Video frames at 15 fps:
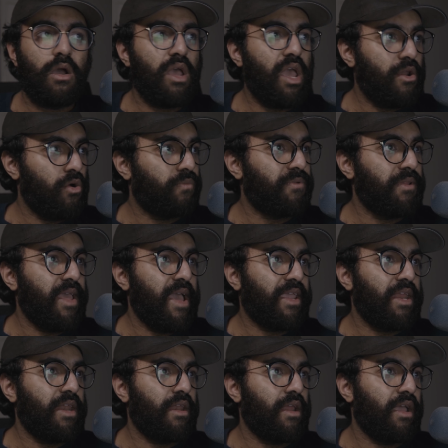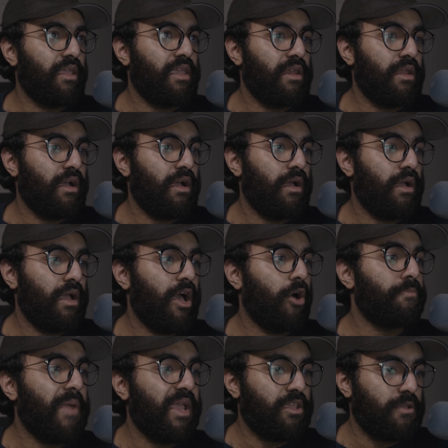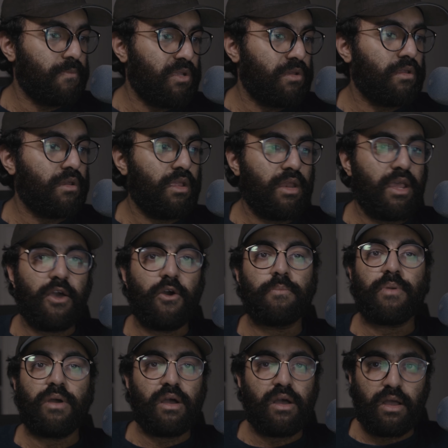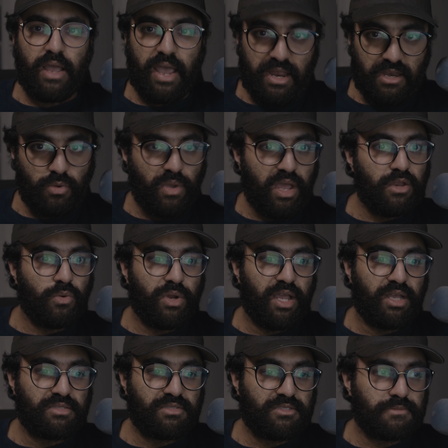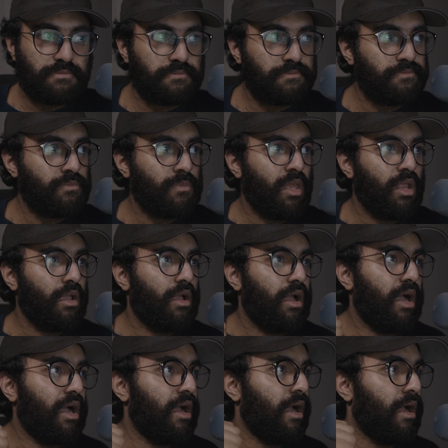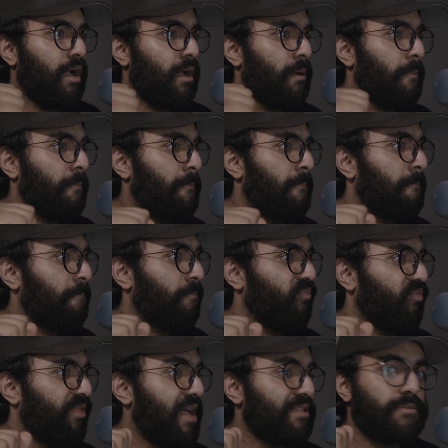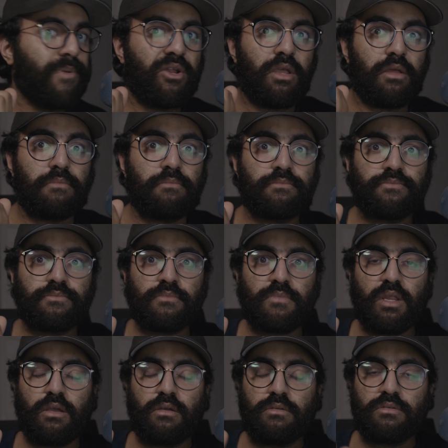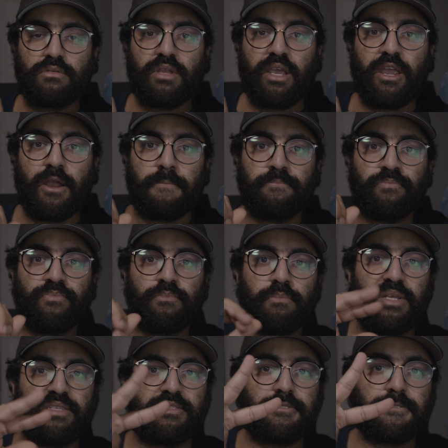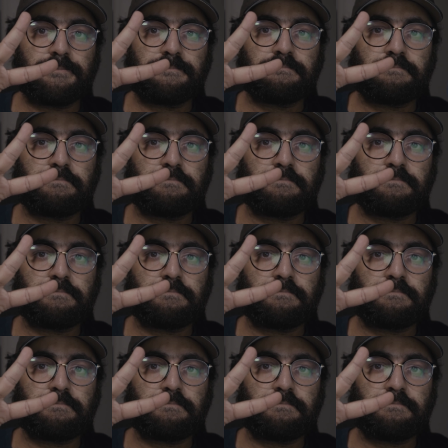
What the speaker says: And hopefully I can help my community and help anyone else. That's about it. Take care. Peace.